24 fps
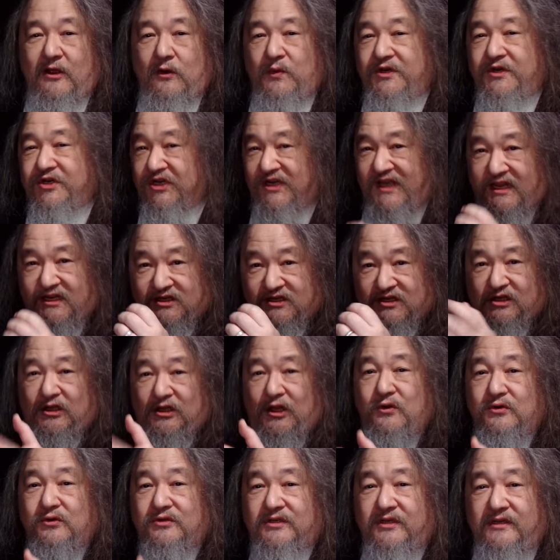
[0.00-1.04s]
We should get as
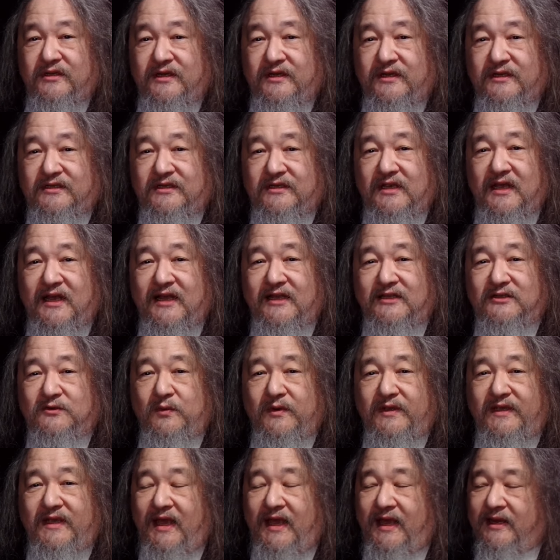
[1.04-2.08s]
close to this as
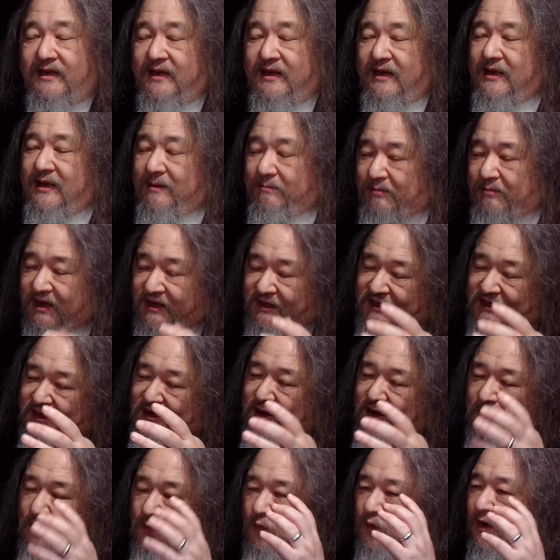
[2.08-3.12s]
we can. But, you
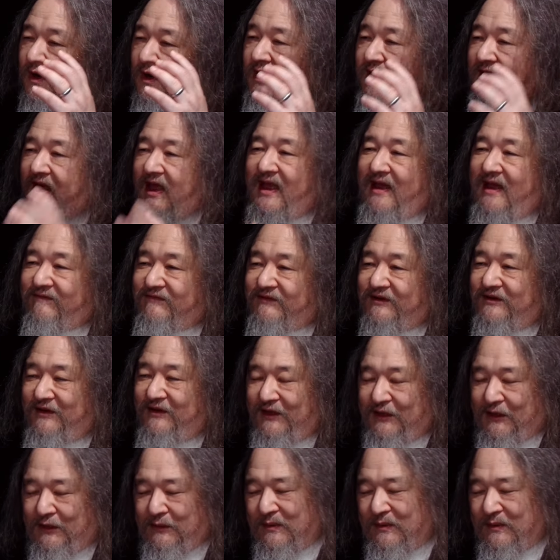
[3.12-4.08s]
know, we're going to have to deal